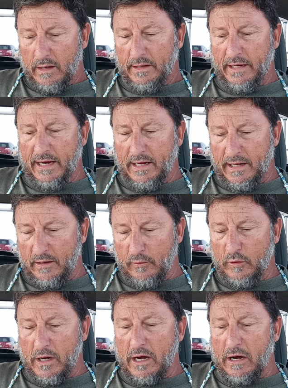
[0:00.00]
the
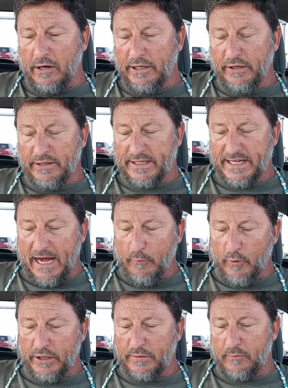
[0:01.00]
are you saying
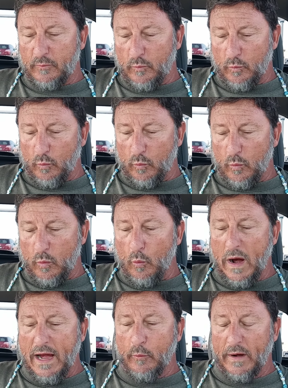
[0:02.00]
which
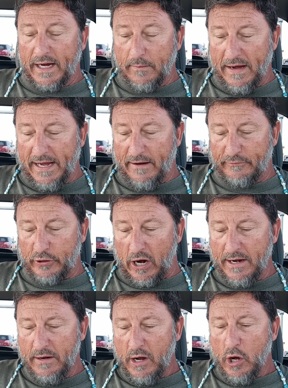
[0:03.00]
way wicked men have
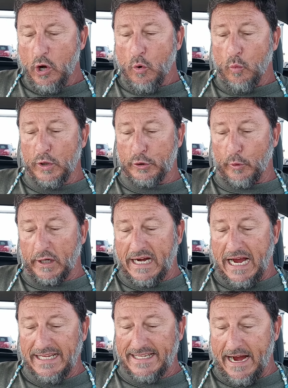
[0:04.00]
trodden, which were
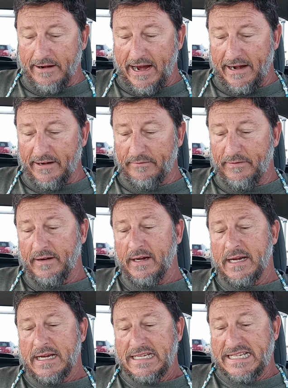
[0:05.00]
cut down out of
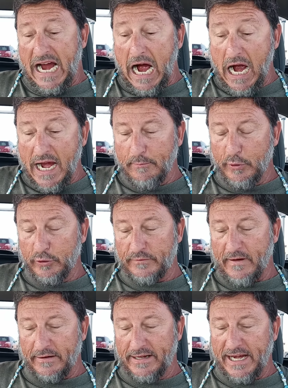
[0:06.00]
time, whose
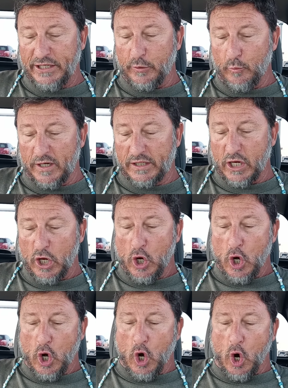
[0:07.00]
foundation was
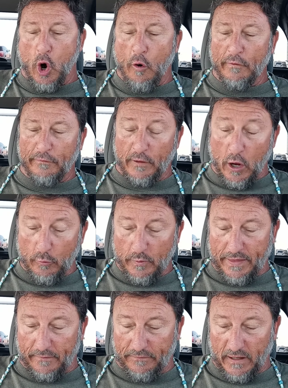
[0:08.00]
overflown
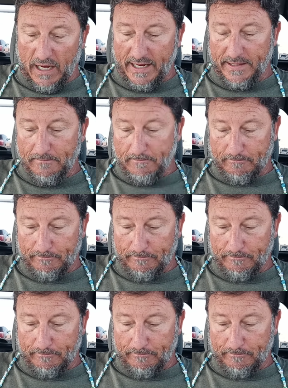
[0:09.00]
with a flood.